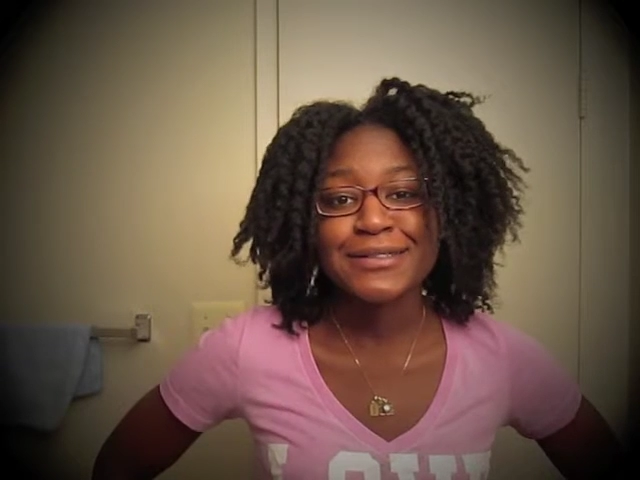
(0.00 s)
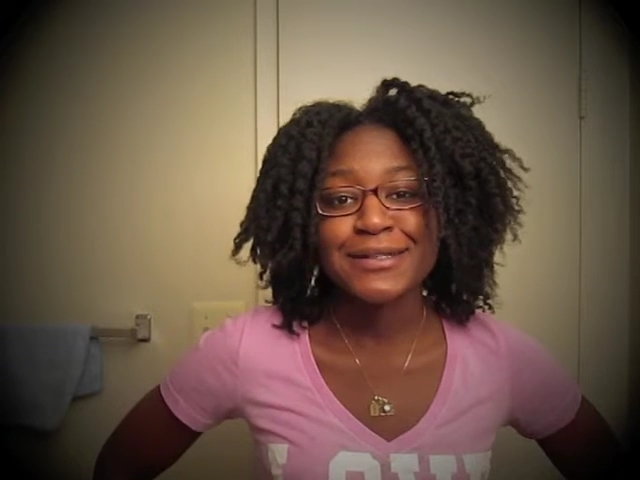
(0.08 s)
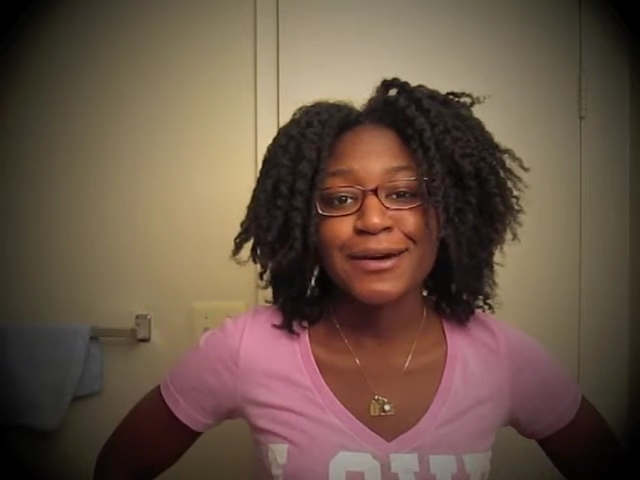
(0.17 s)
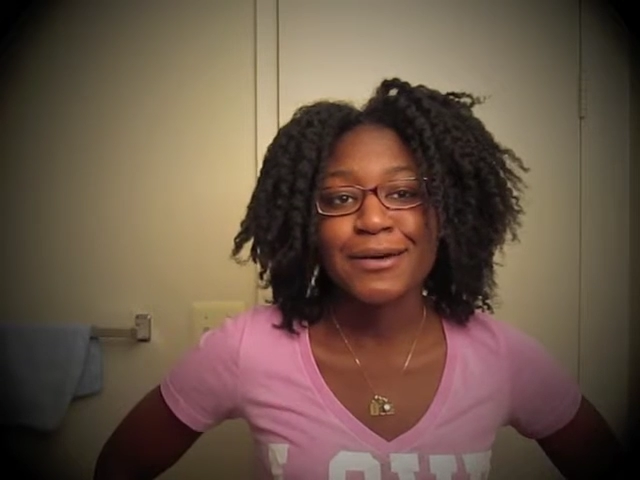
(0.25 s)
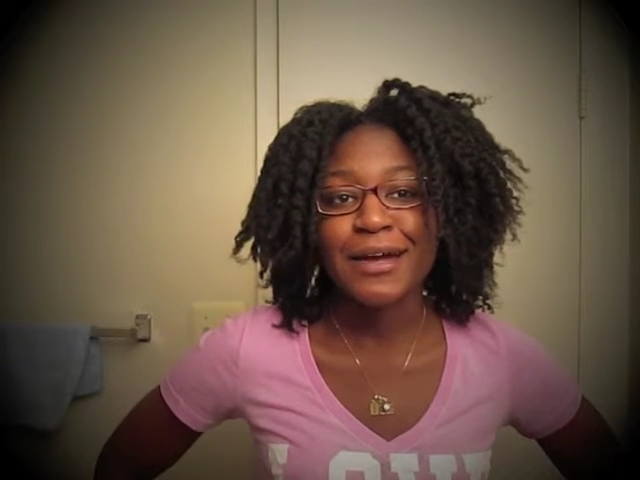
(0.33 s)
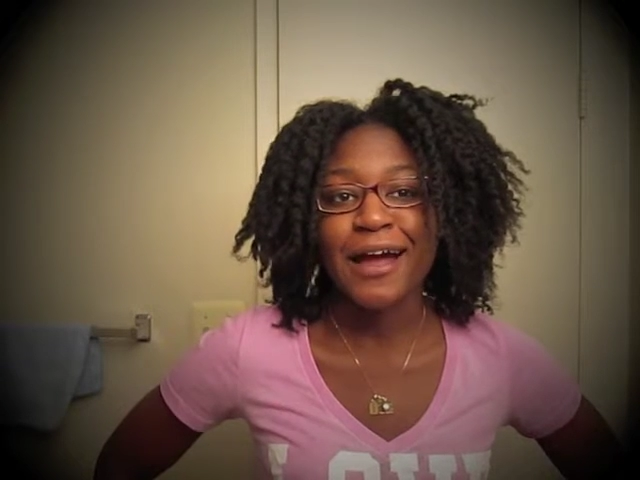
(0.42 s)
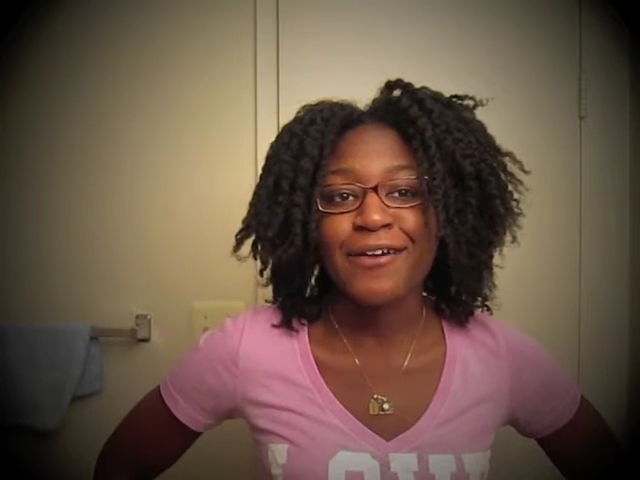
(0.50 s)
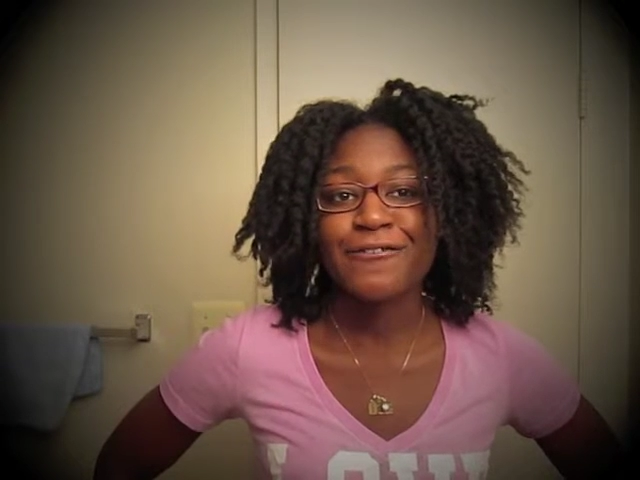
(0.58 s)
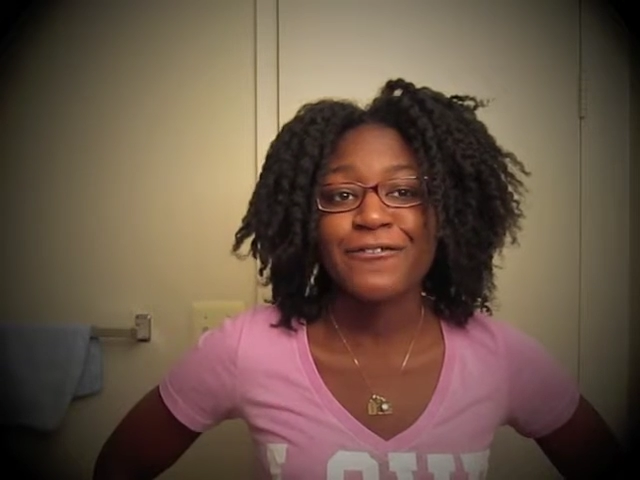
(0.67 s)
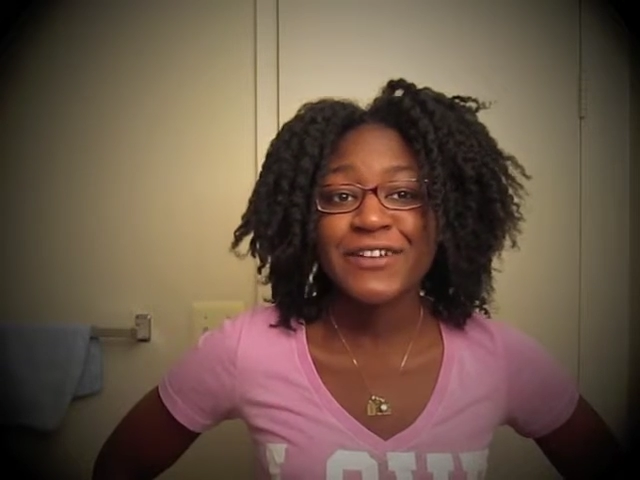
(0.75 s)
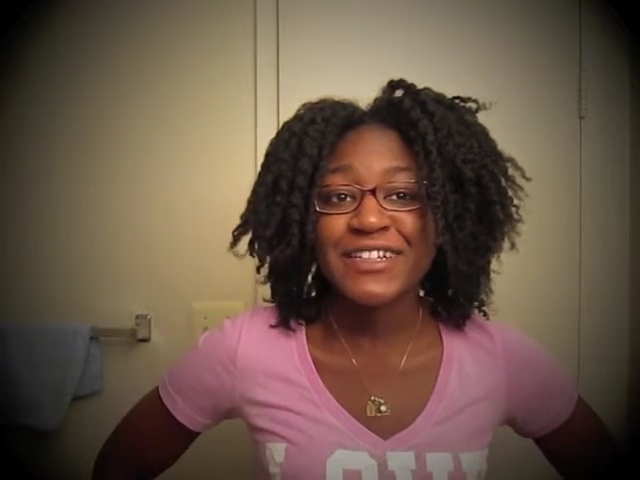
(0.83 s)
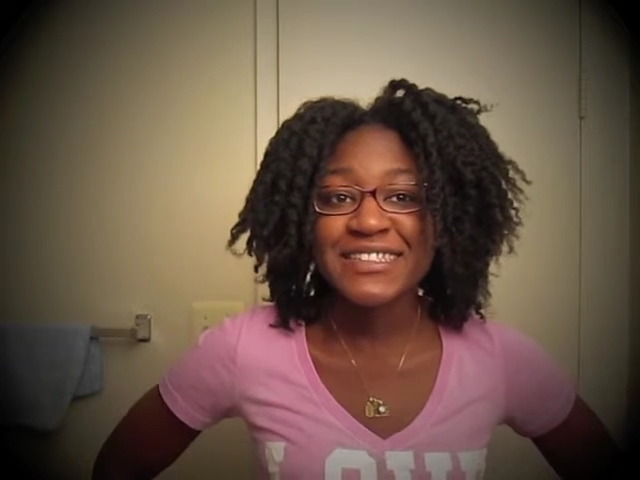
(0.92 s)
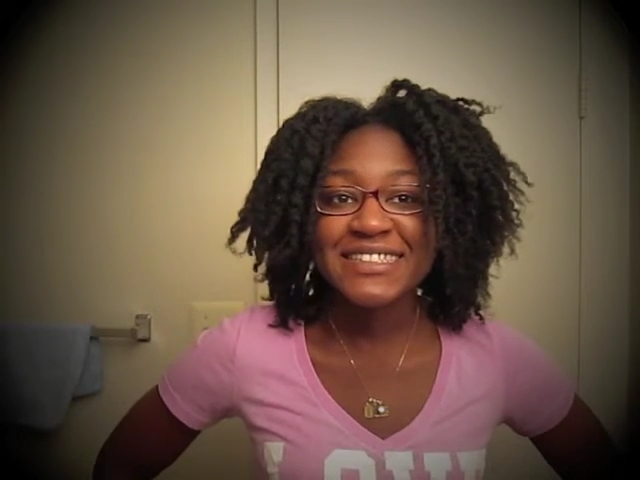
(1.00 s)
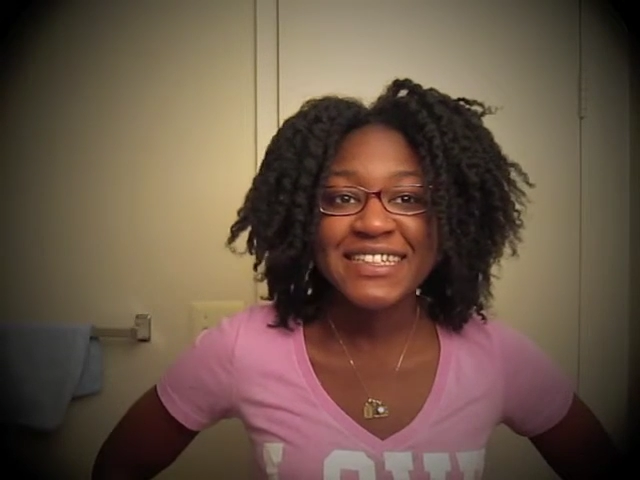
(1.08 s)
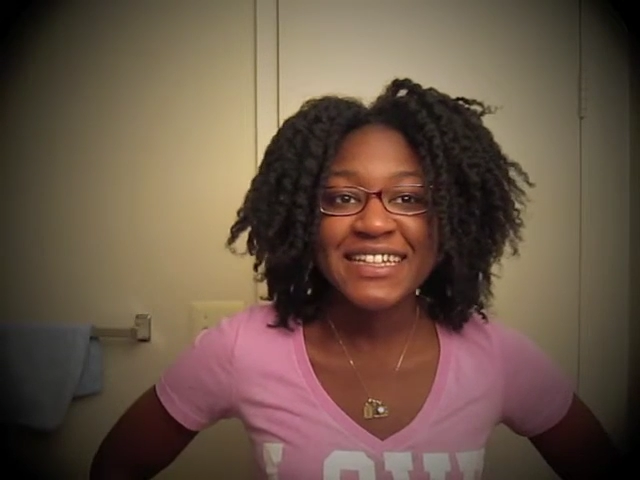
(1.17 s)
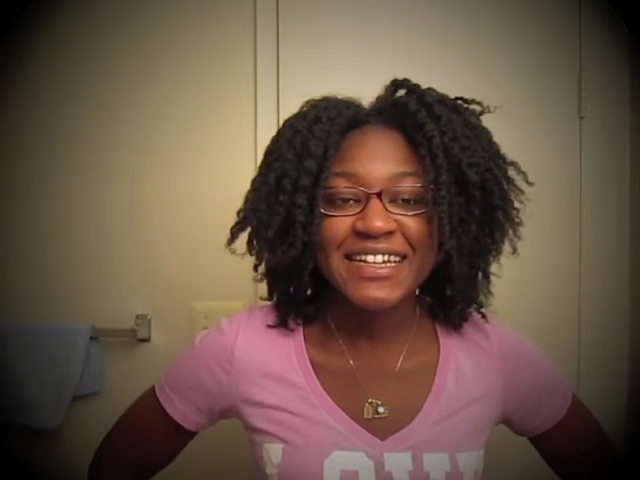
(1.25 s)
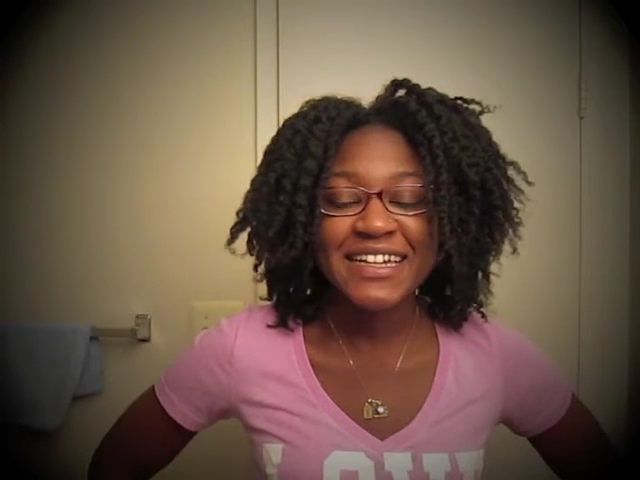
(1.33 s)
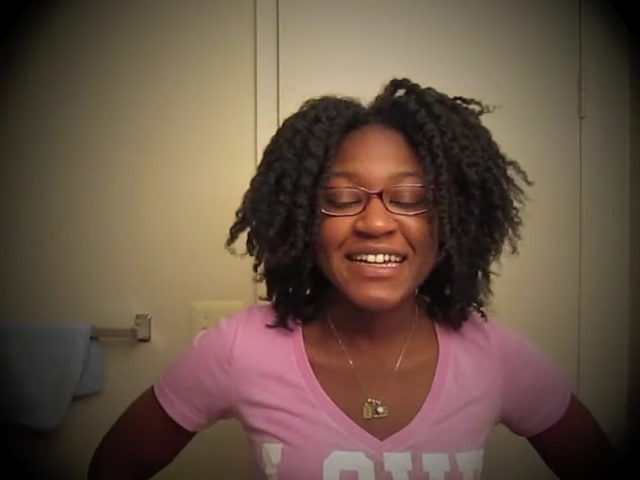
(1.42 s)
so it got
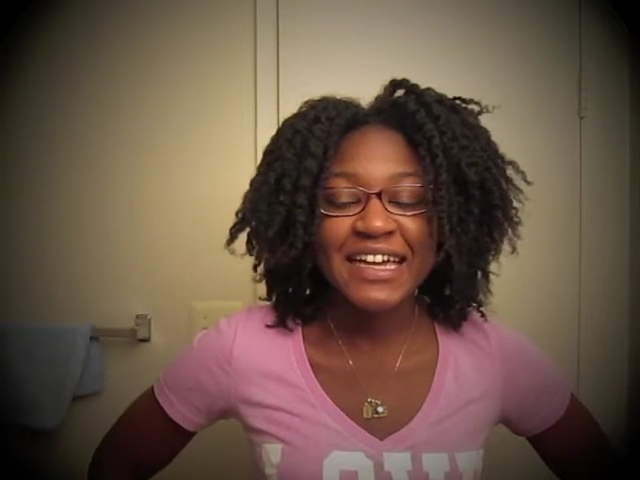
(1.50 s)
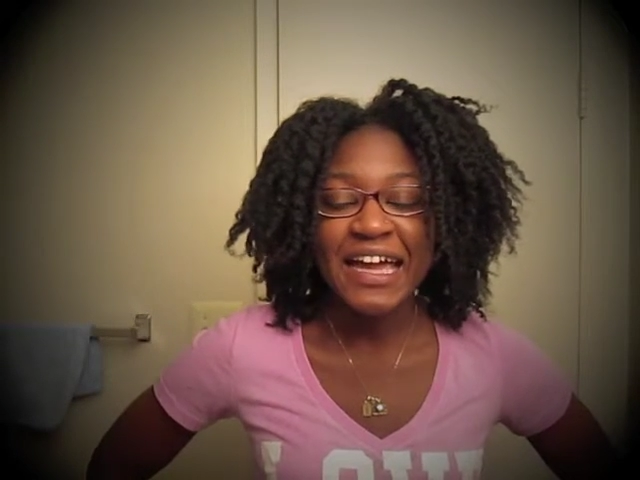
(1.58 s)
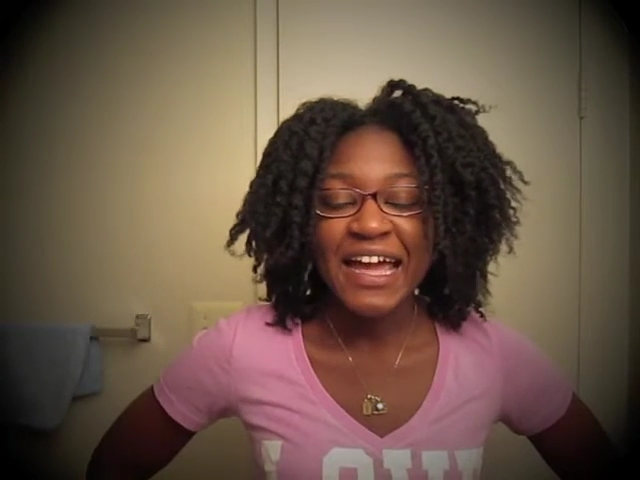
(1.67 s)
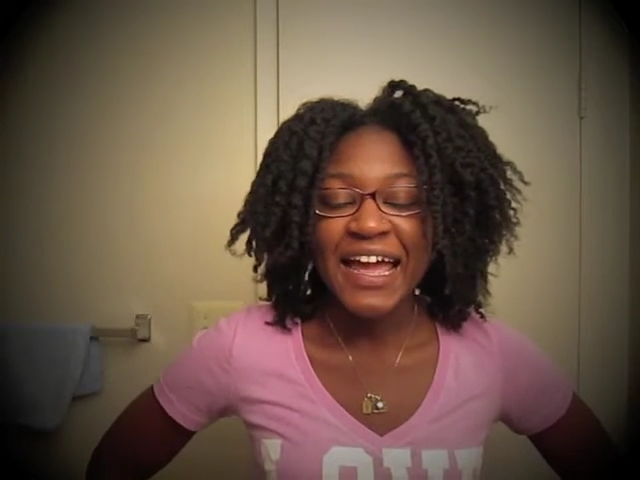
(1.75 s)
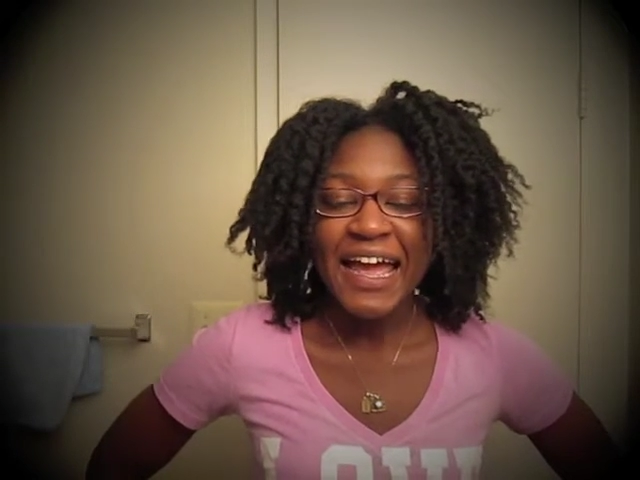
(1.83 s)
frizzy,